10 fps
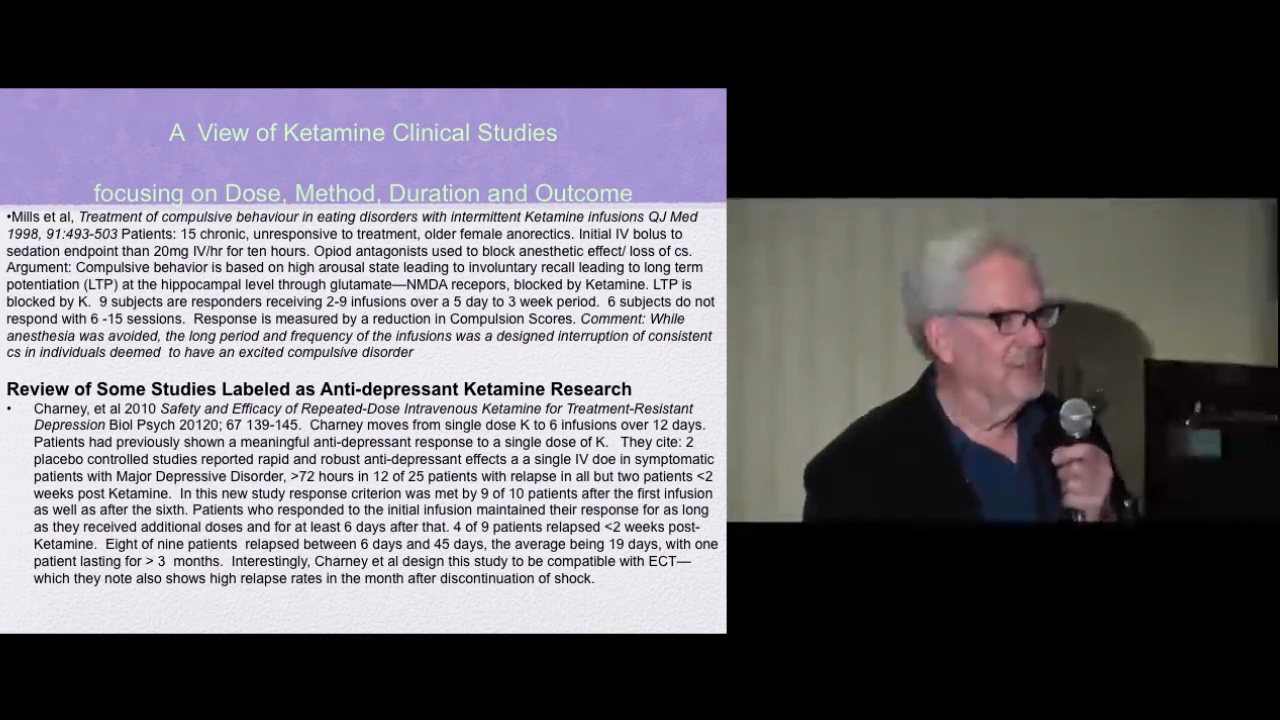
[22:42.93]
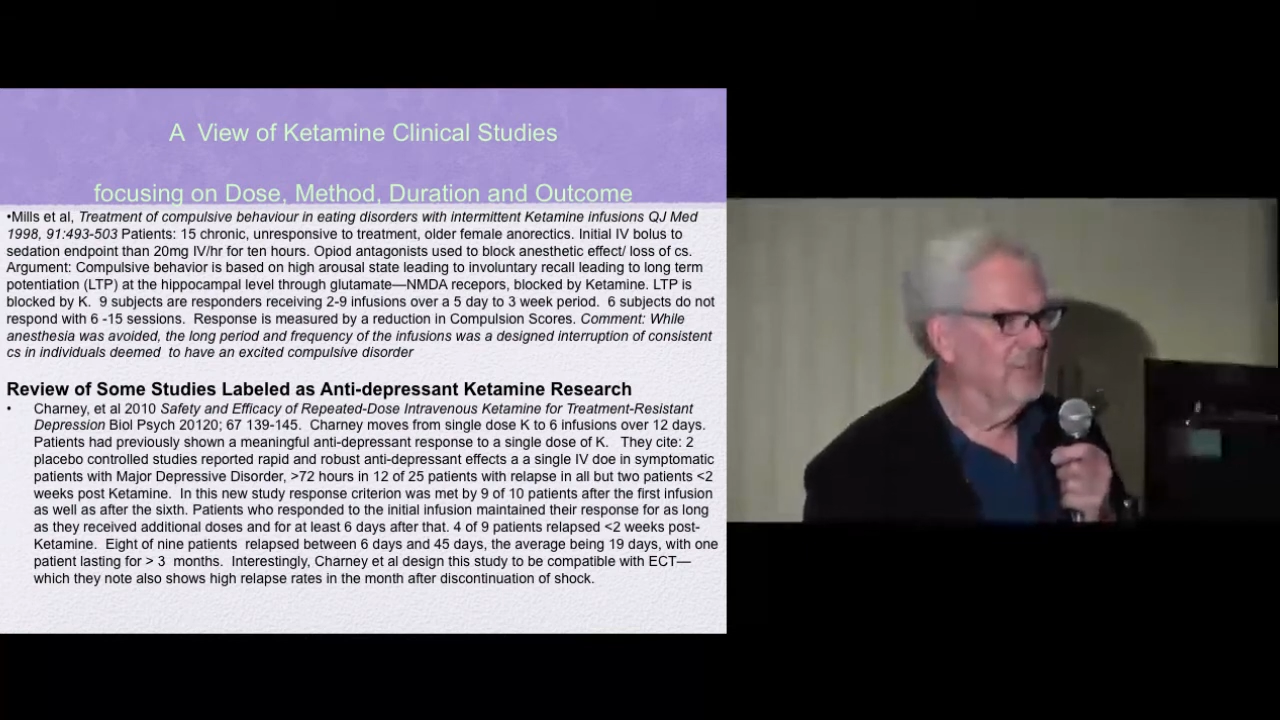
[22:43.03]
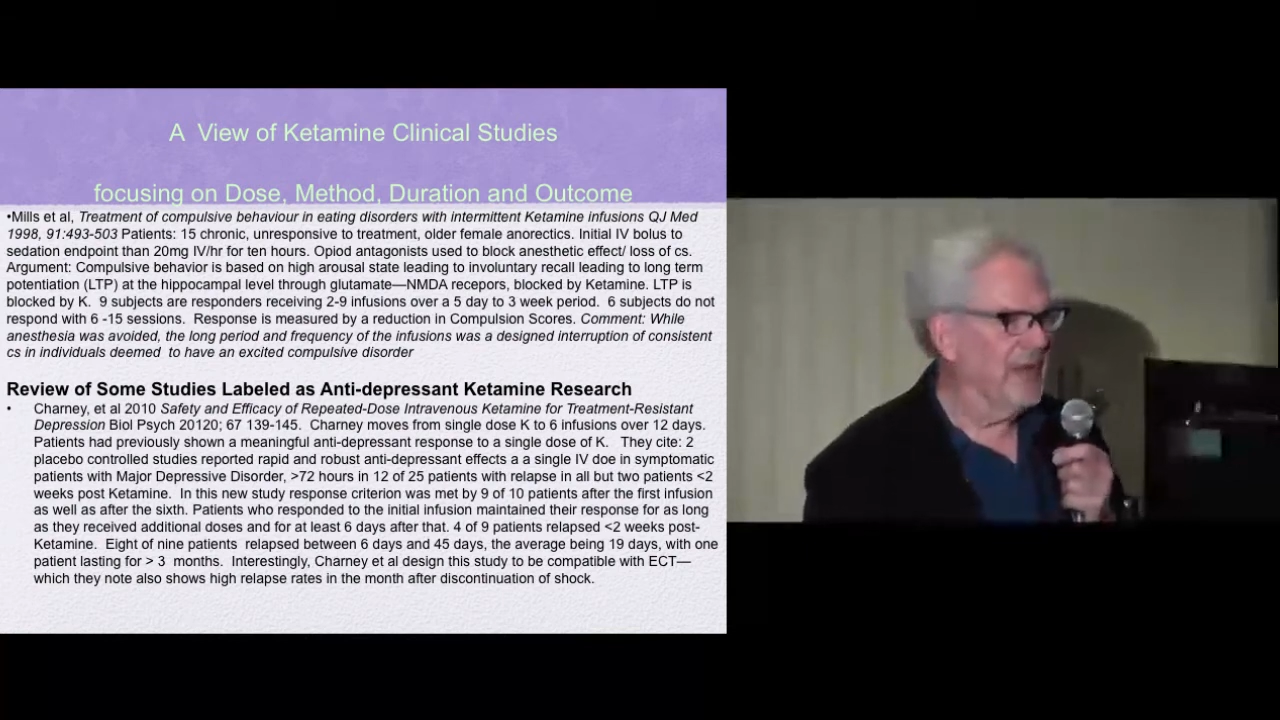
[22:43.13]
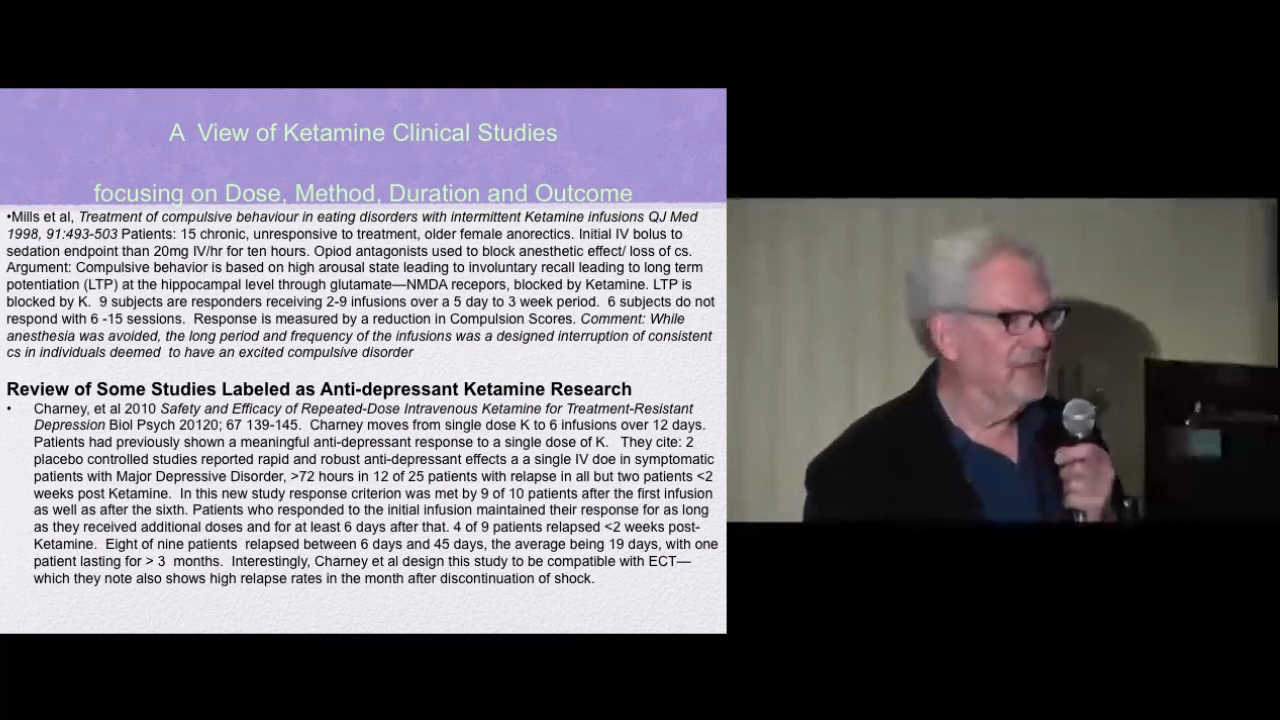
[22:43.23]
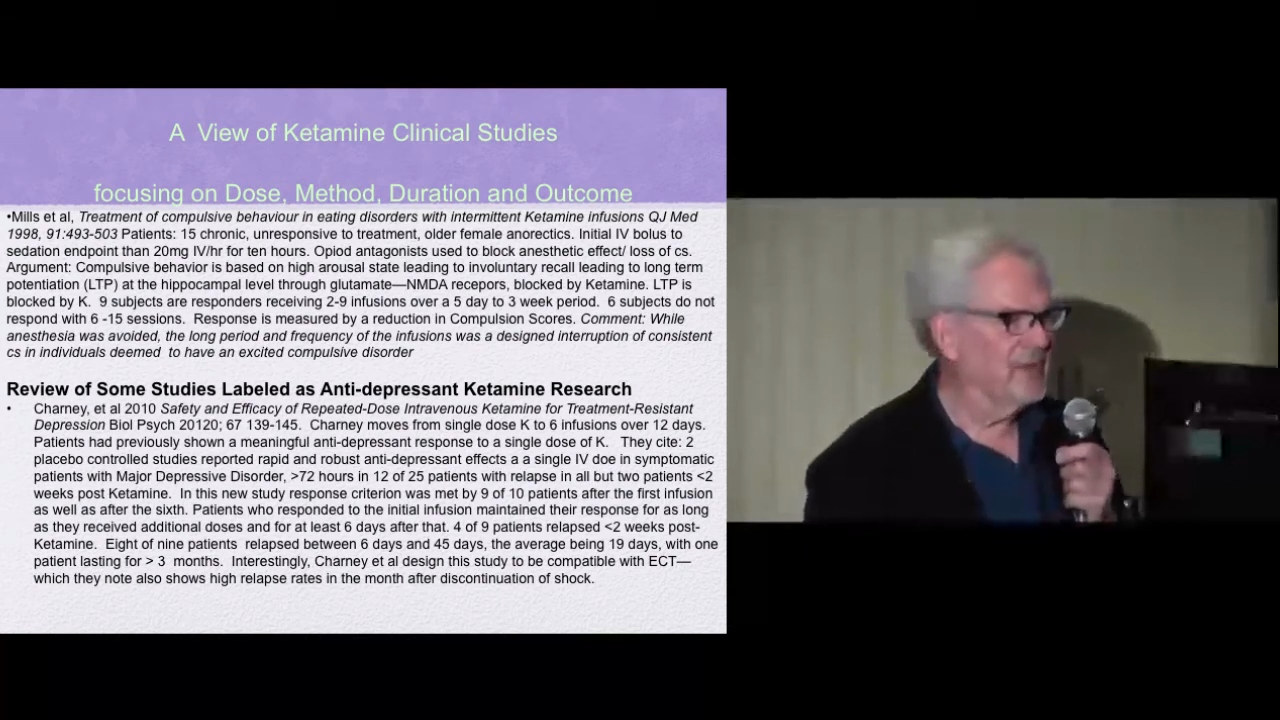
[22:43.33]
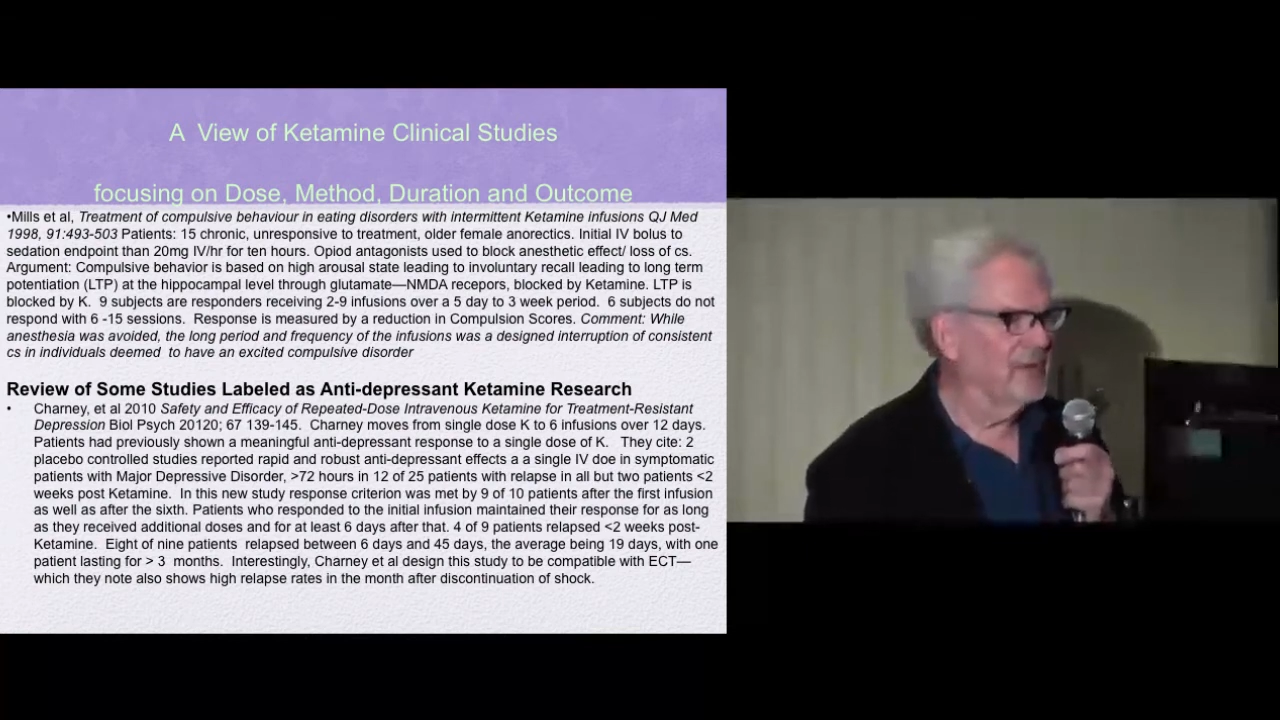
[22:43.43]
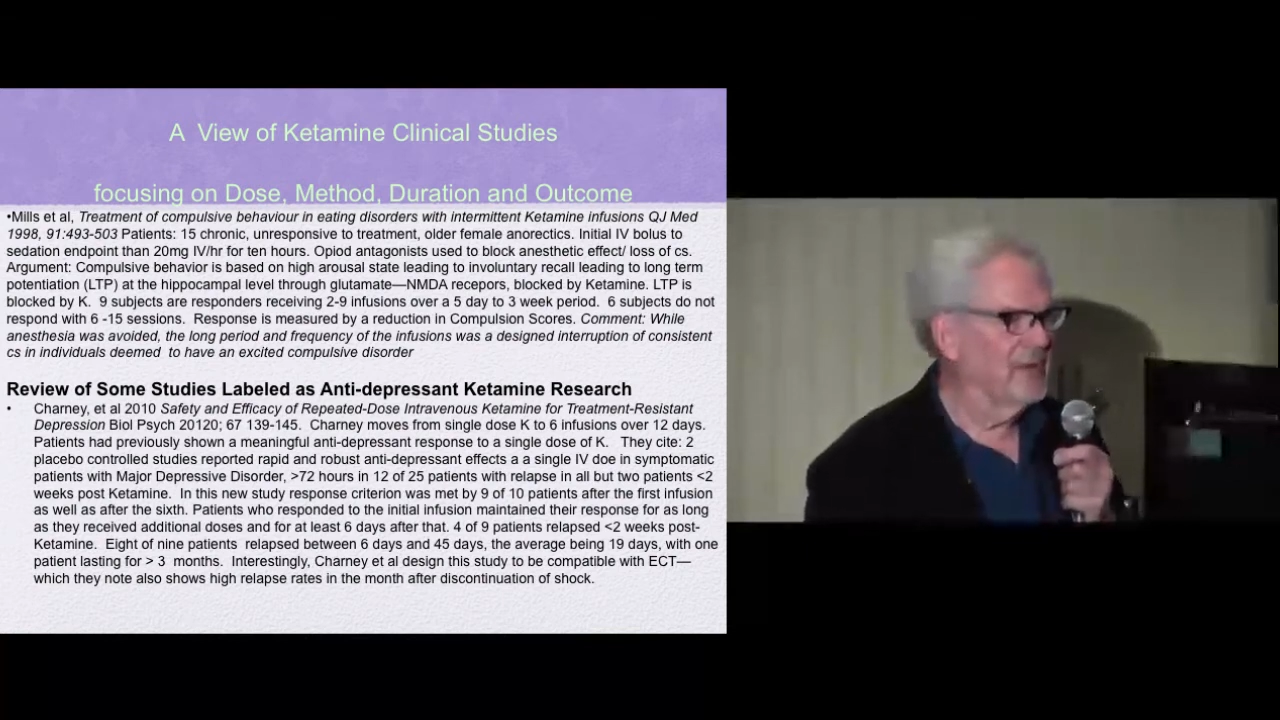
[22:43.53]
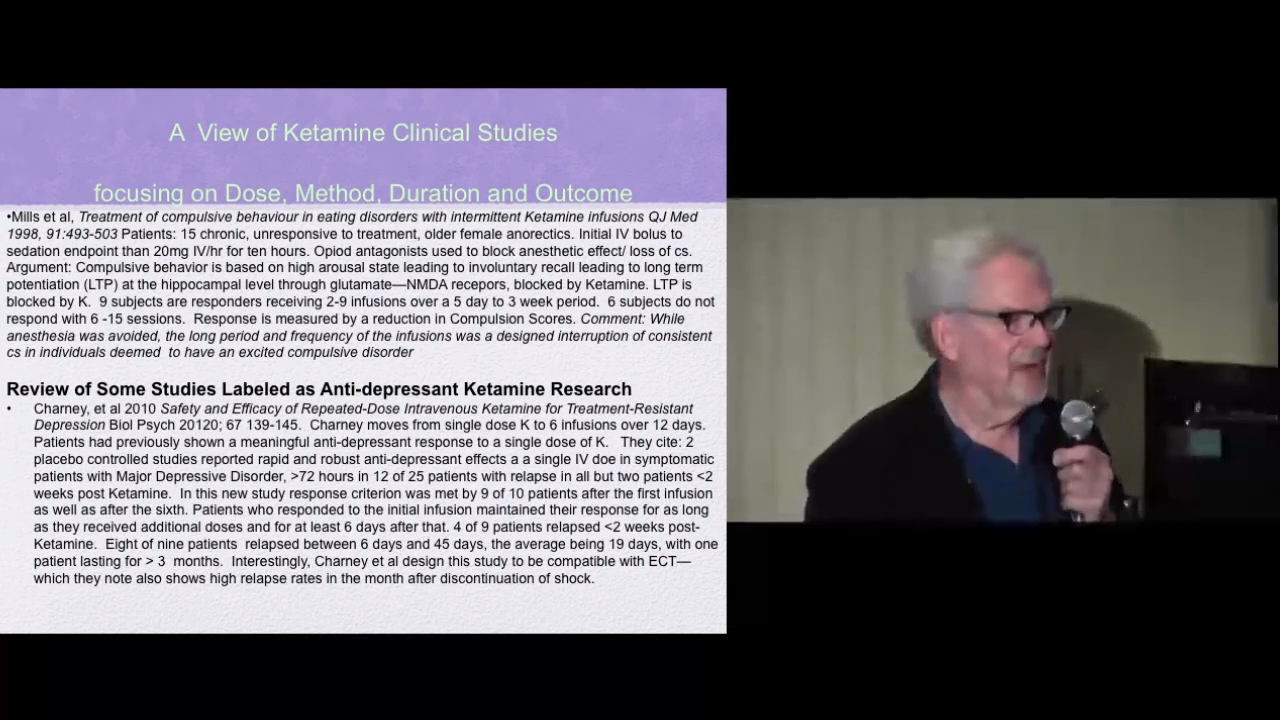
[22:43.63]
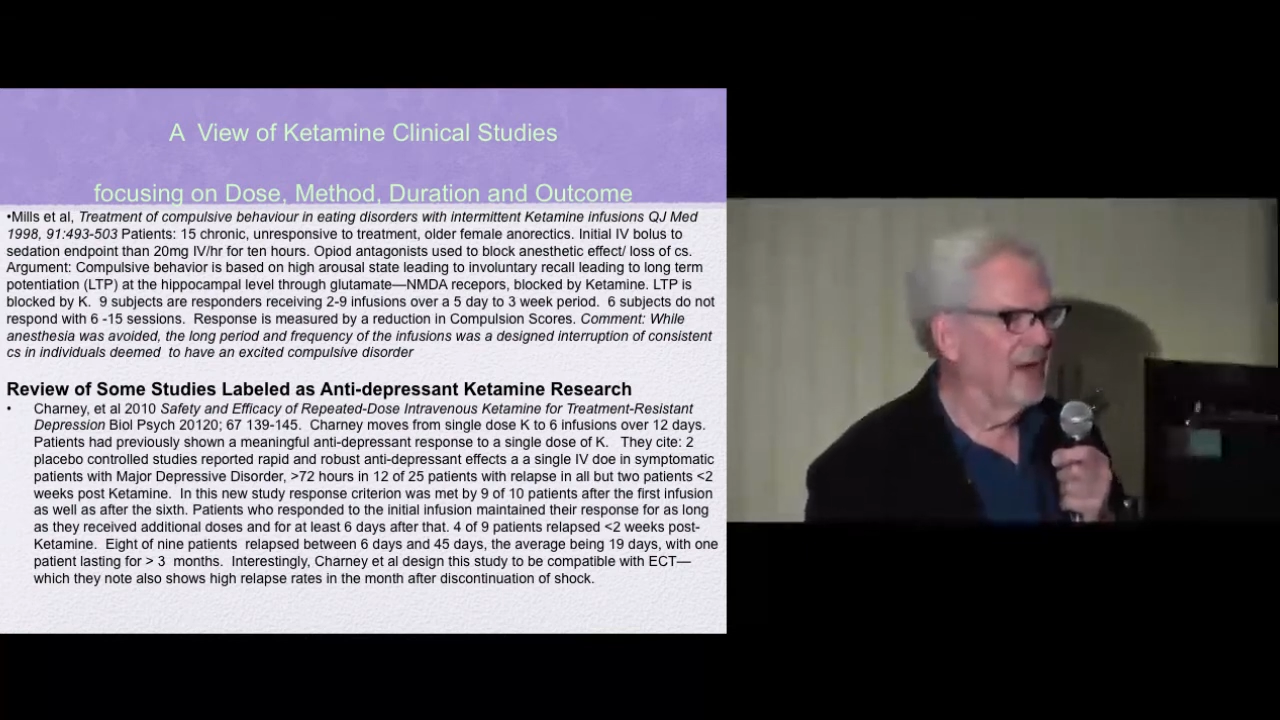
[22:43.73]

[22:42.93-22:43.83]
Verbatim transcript: basically